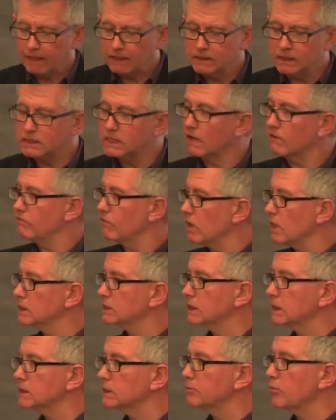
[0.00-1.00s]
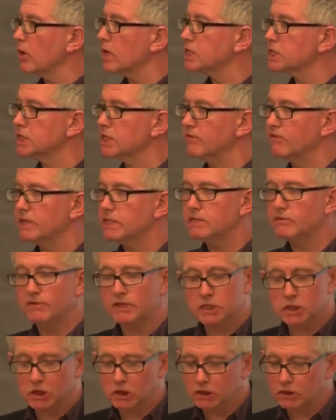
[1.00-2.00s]
the diverse expression of
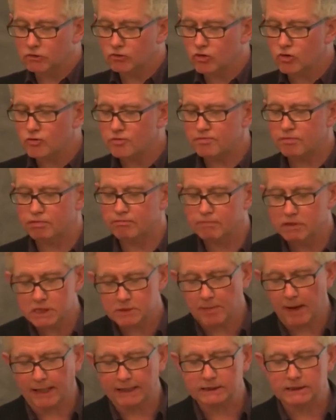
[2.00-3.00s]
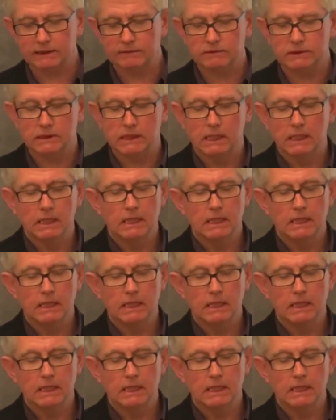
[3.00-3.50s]
individual and group perspectives,